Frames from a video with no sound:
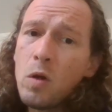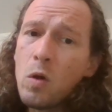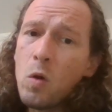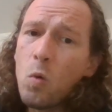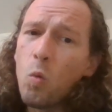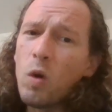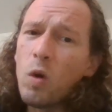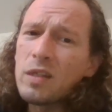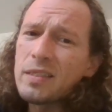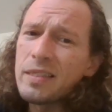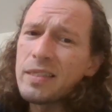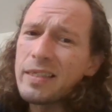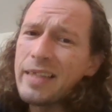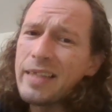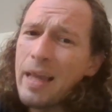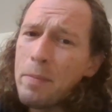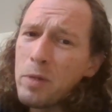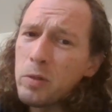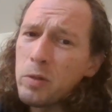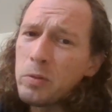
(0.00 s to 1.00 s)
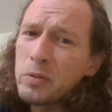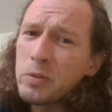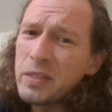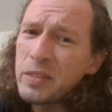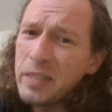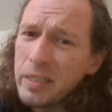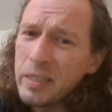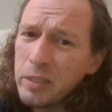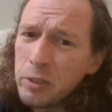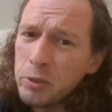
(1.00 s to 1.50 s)
Once the chemical
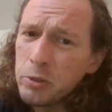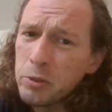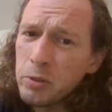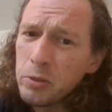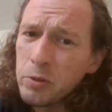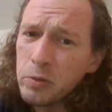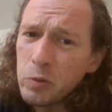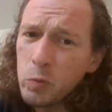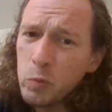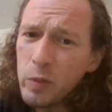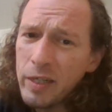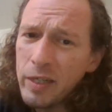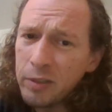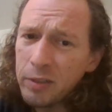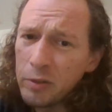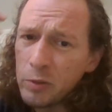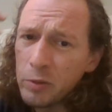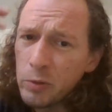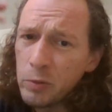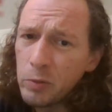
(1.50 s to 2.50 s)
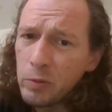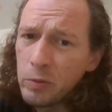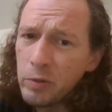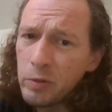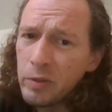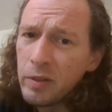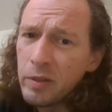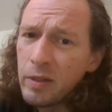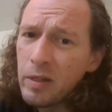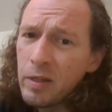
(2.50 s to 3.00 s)
signatures we
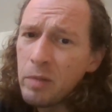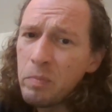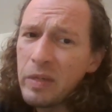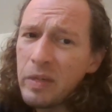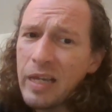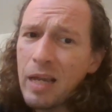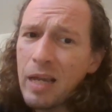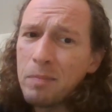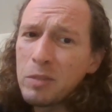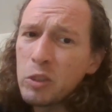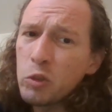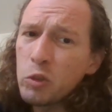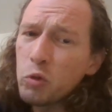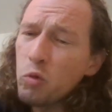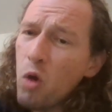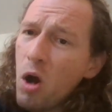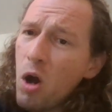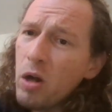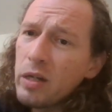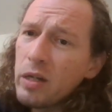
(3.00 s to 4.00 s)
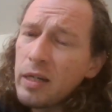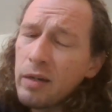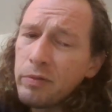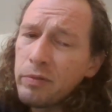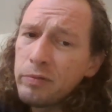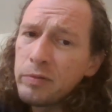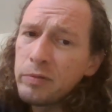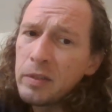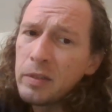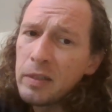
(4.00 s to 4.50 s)
exude became strong
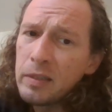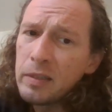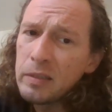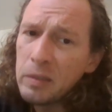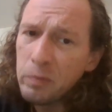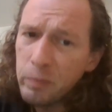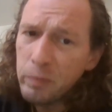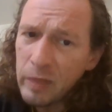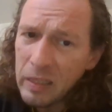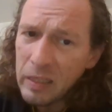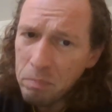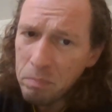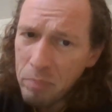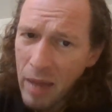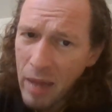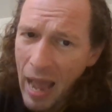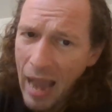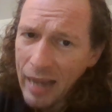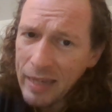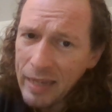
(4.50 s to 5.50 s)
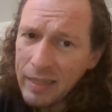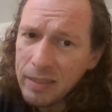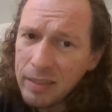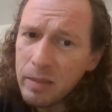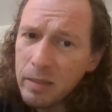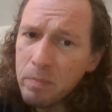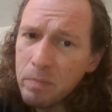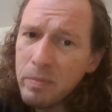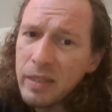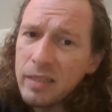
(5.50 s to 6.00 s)
enough to feed back into
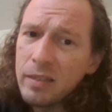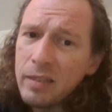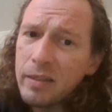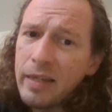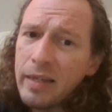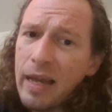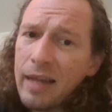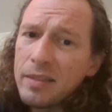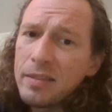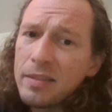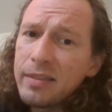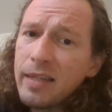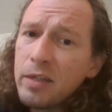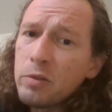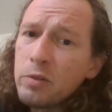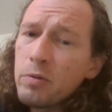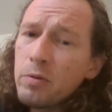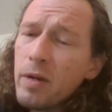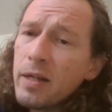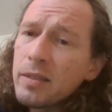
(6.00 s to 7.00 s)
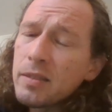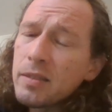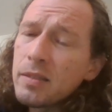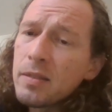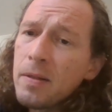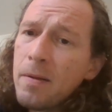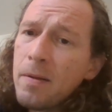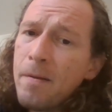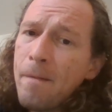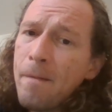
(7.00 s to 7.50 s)
the MyxoGhast dendrites,
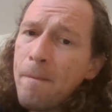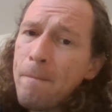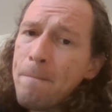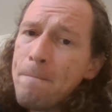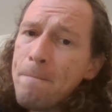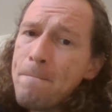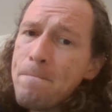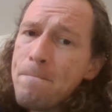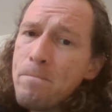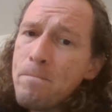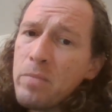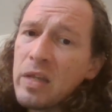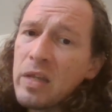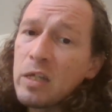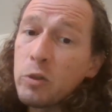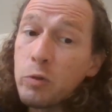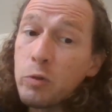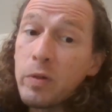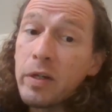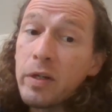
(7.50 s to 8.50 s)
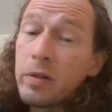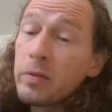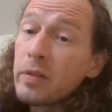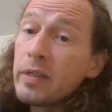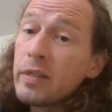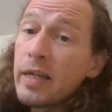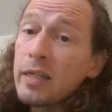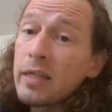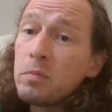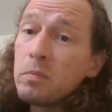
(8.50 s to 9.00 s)
it triggered the
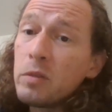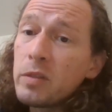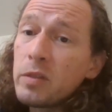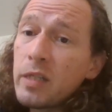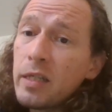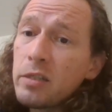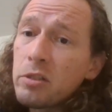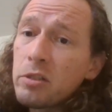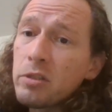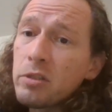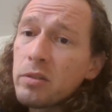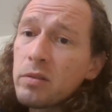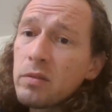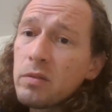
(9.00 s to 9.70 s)
next mutation.